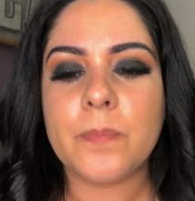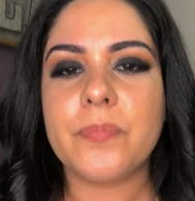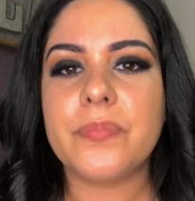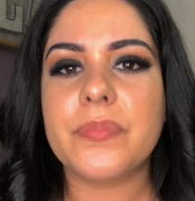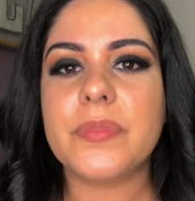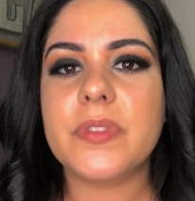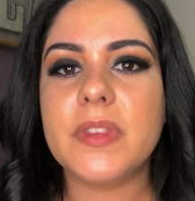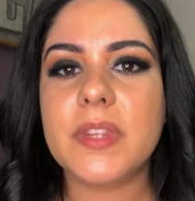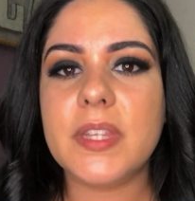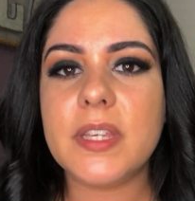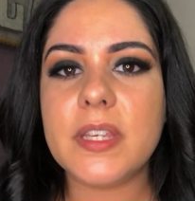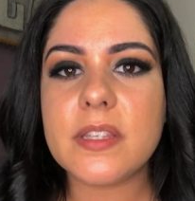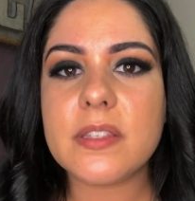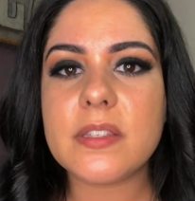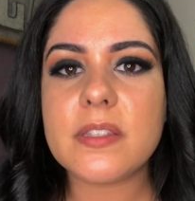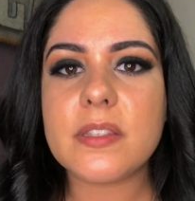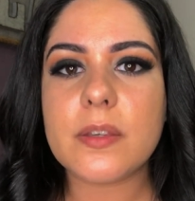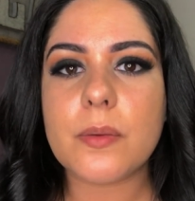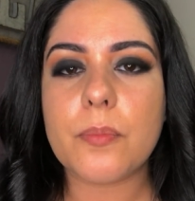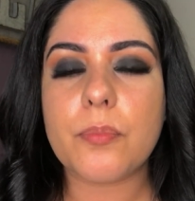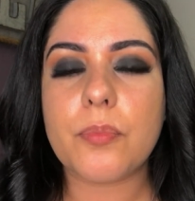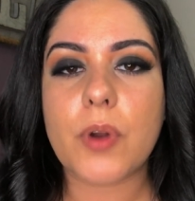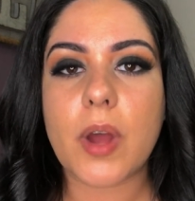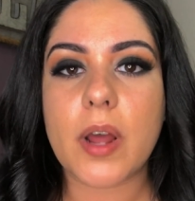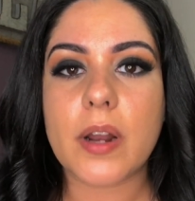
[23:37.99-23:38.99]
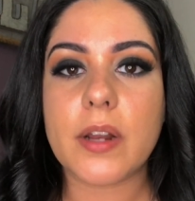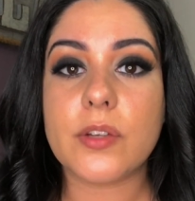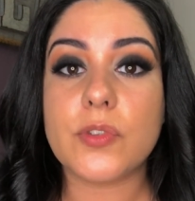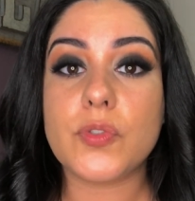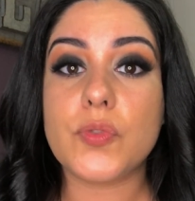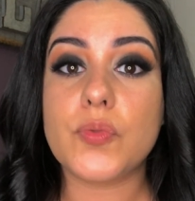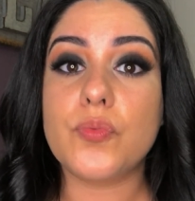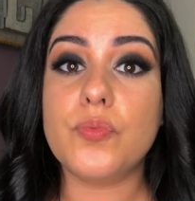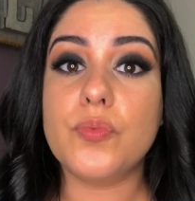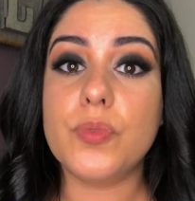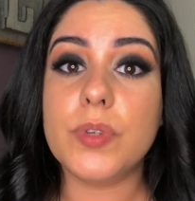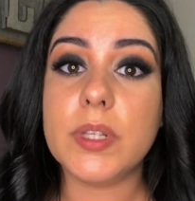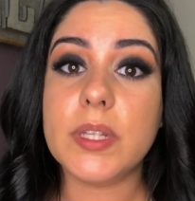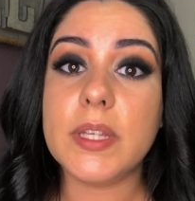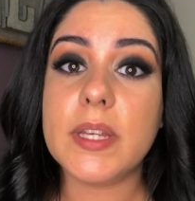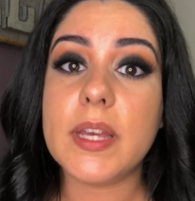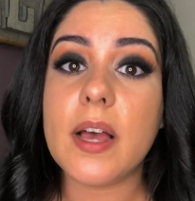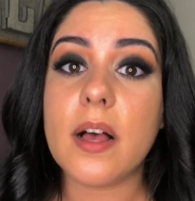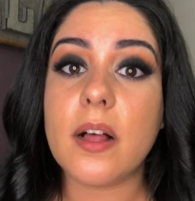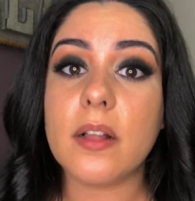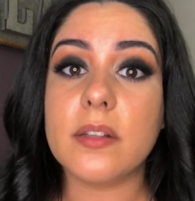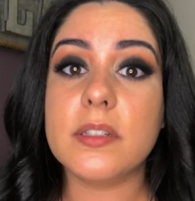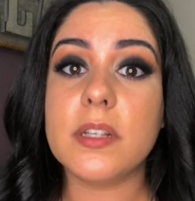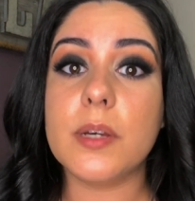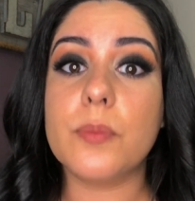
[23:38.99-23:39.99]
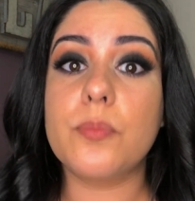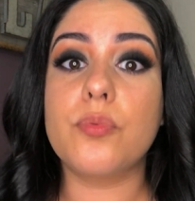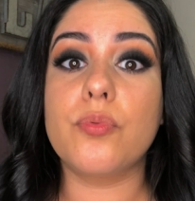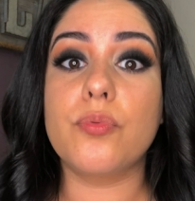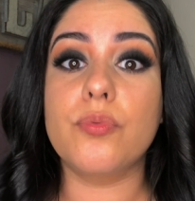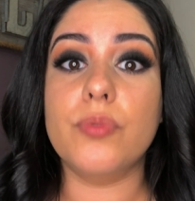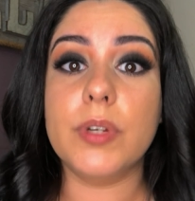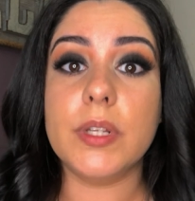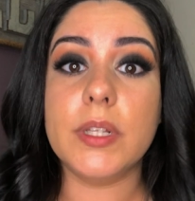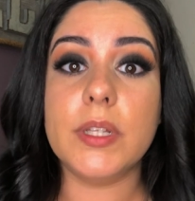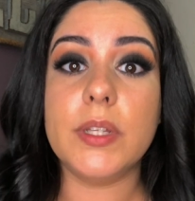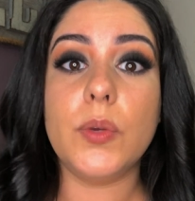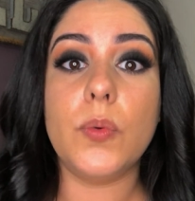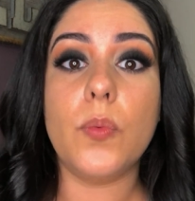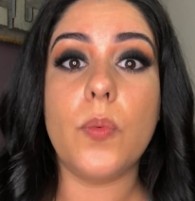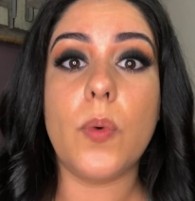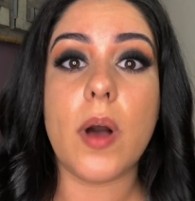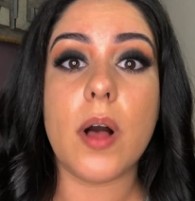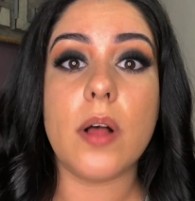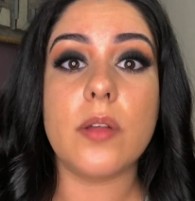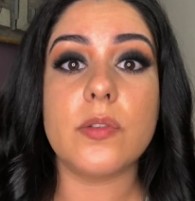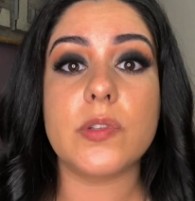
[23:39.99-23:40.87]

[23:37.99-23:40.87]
these products really held up really well.